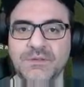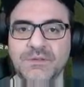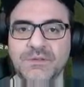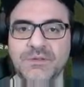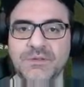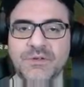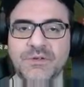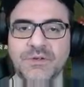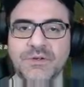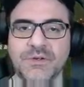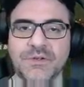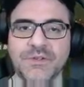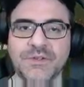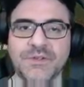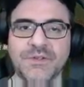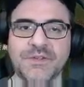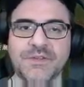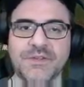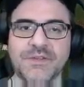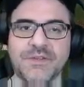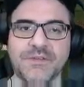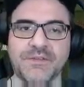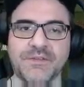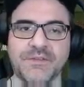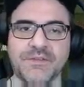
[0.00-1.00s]
Sure, or
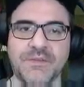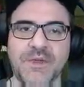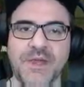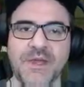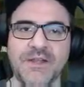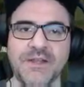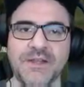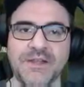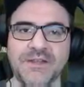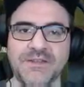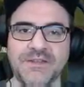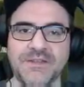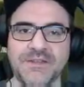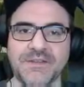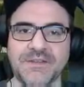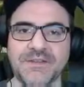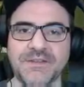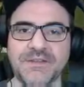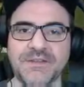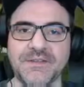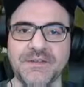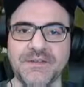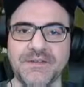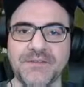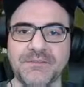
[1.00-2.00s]
just give us some highlights at
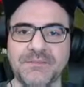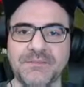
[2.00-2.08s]
least.